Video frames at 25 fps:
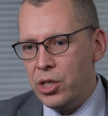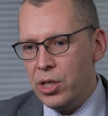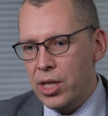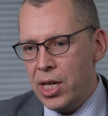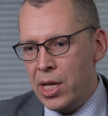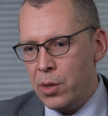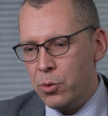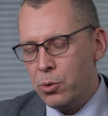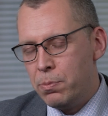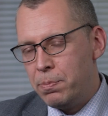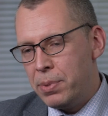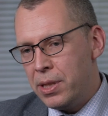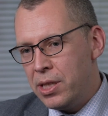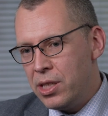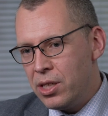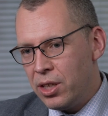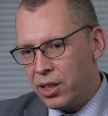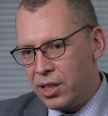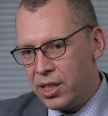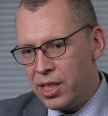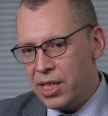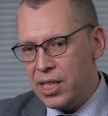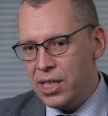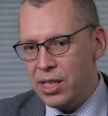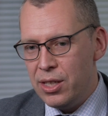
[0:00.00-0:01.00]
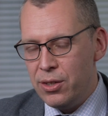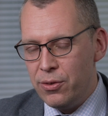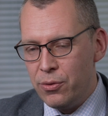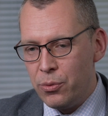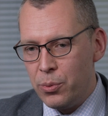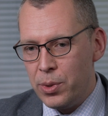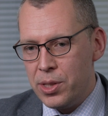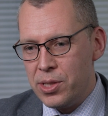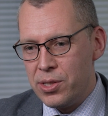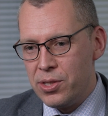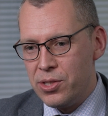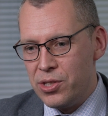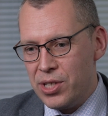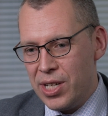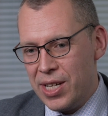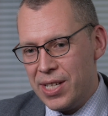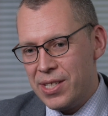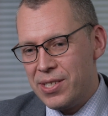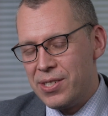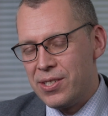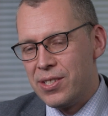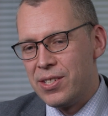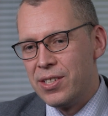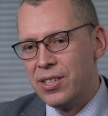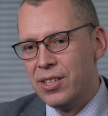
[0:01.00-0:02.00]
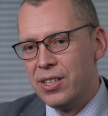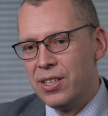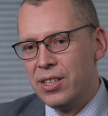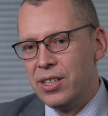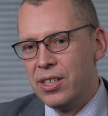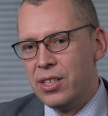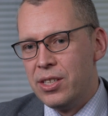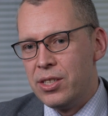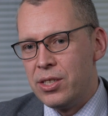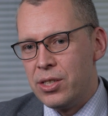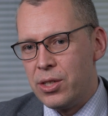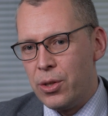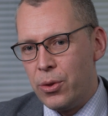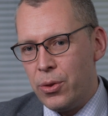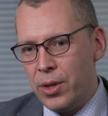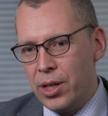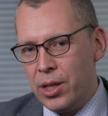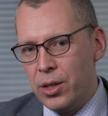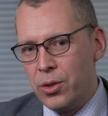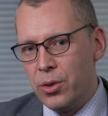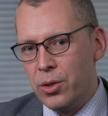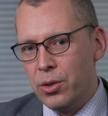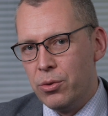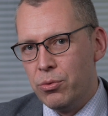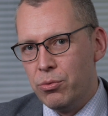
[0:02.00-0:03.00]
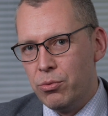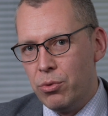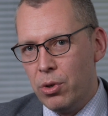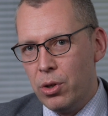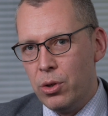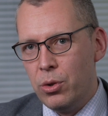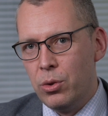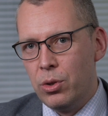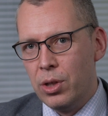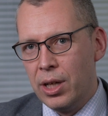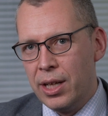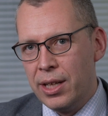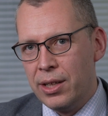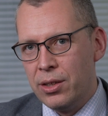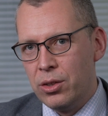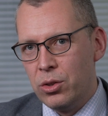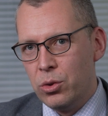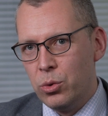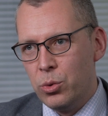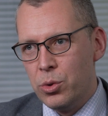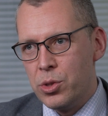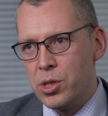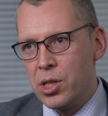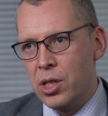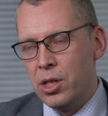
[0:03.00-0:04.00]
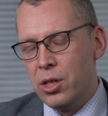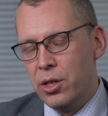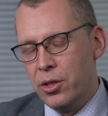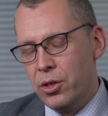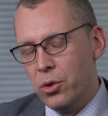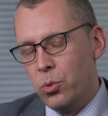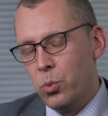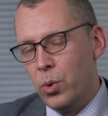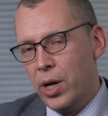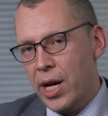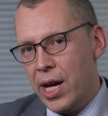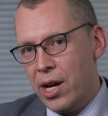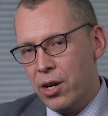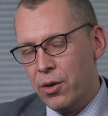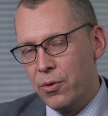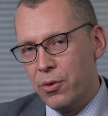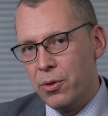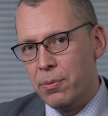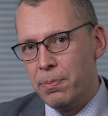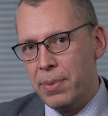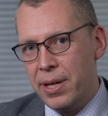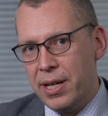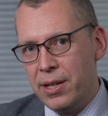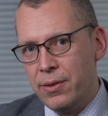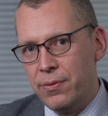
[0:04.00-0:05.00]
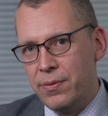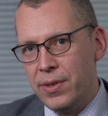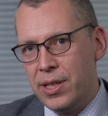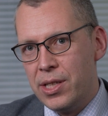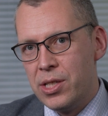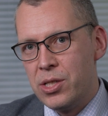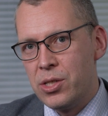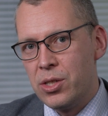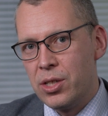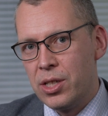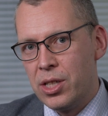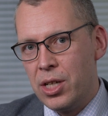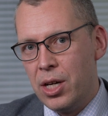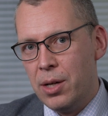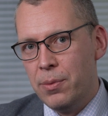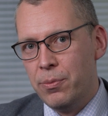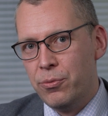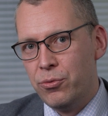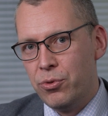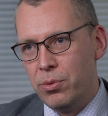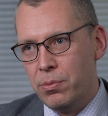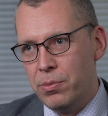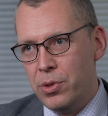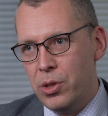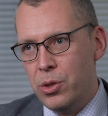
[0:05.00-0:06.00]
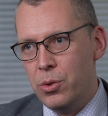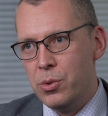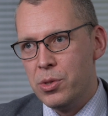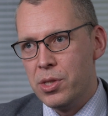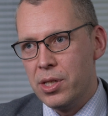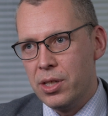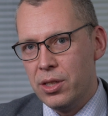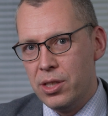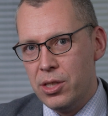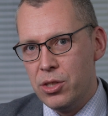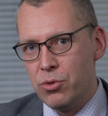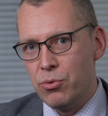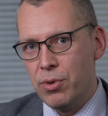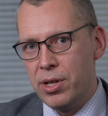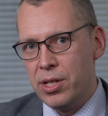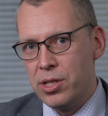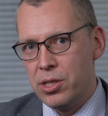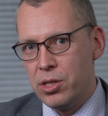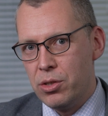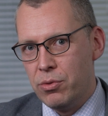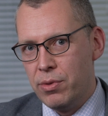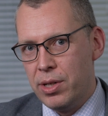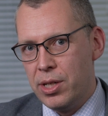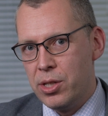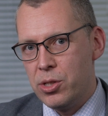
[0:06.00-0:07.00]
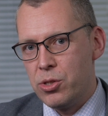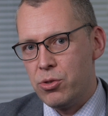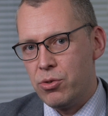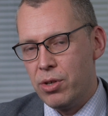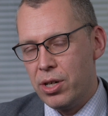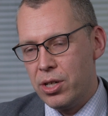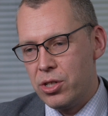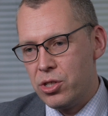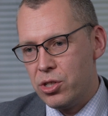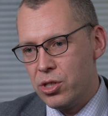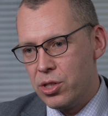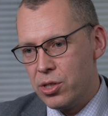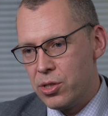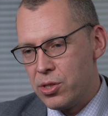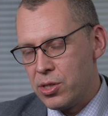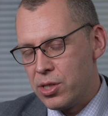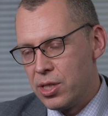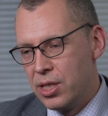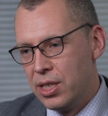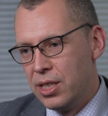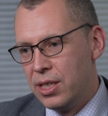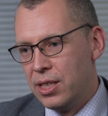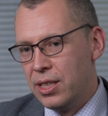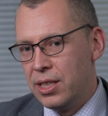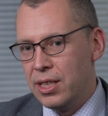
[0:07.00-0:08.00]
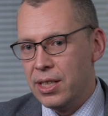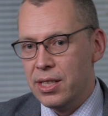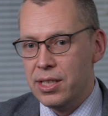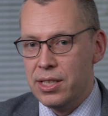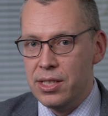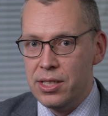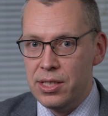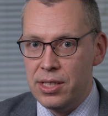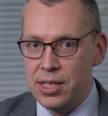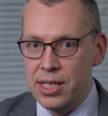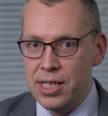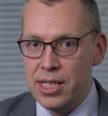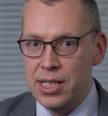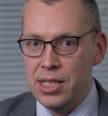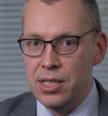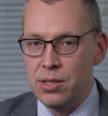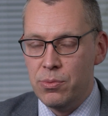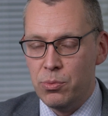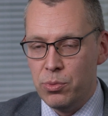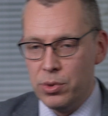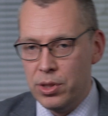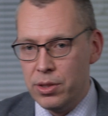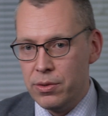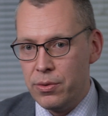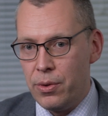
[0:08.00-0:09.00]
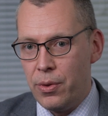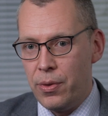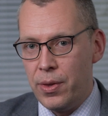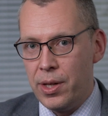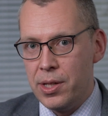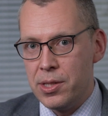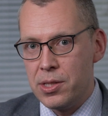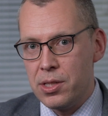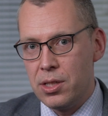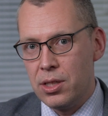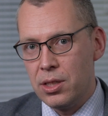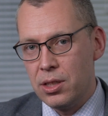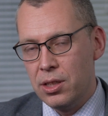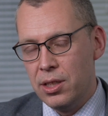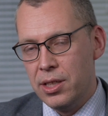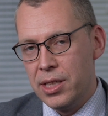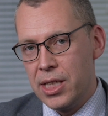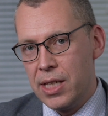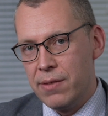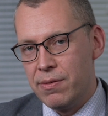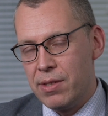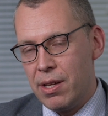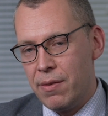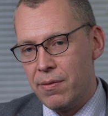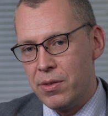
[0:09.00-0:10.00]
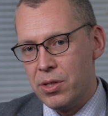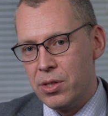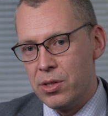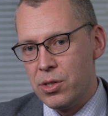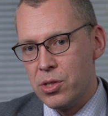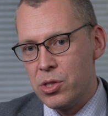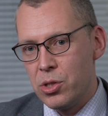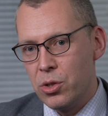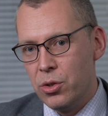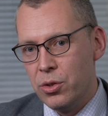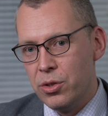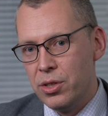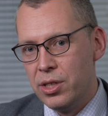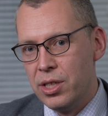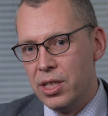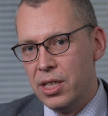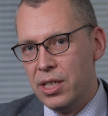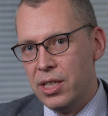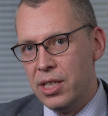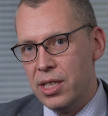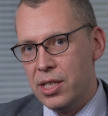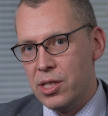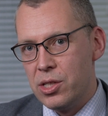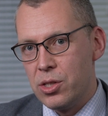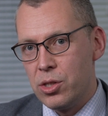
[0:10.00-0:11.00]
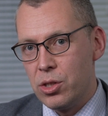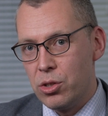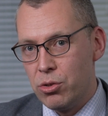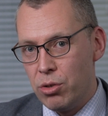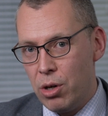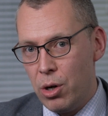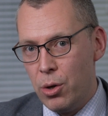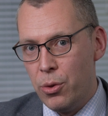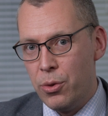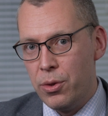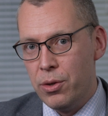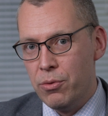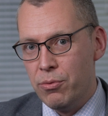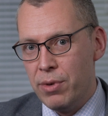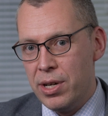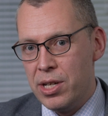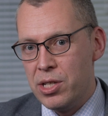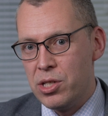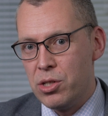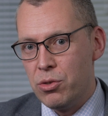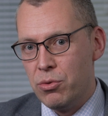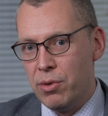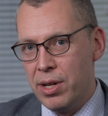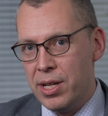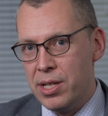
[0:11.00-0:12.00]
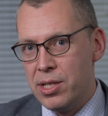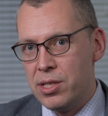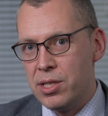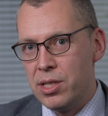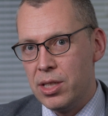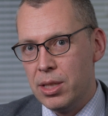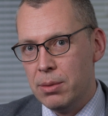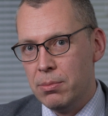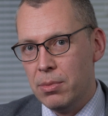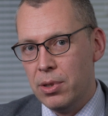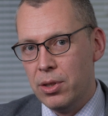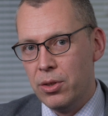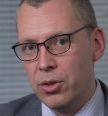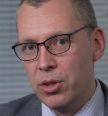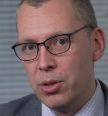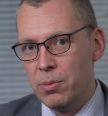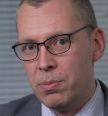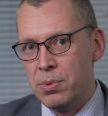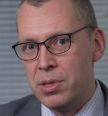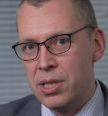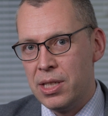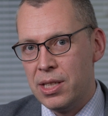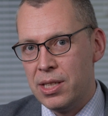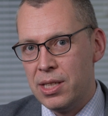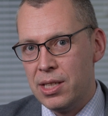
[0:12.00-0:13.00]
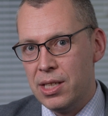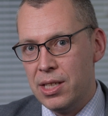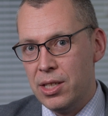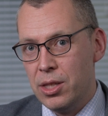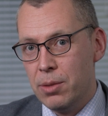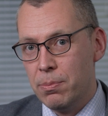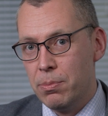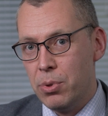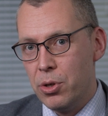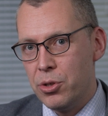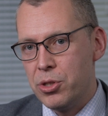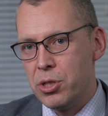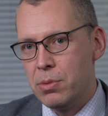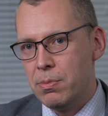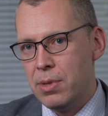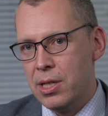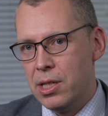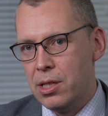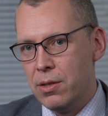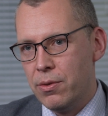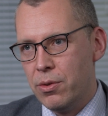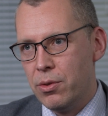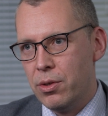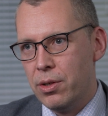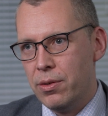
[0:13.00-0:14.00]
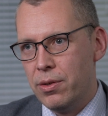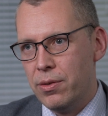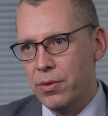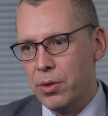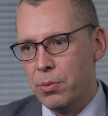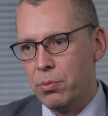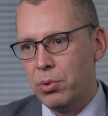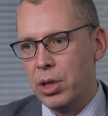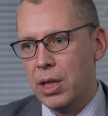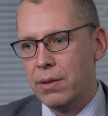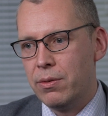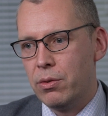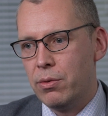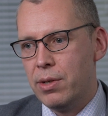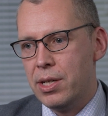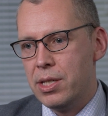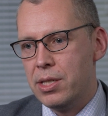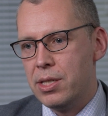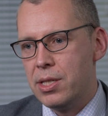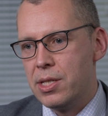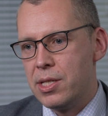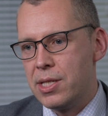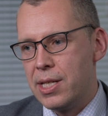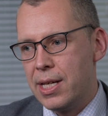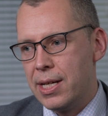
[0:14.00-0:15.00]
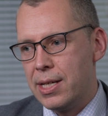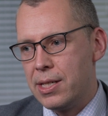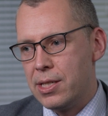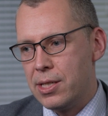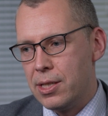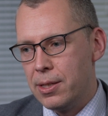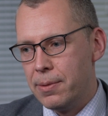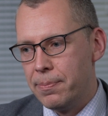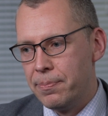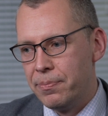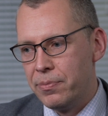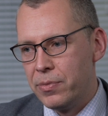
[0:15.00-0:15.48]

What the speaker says: it would be naive, we suggest, to think that rogue landlords are unaware of the benefits that come from using these rent-to-rent structures. And indeed, one of the things our client gives evidence on is the growth in rent-to-rent among particularly the bottom end of the private rented sector.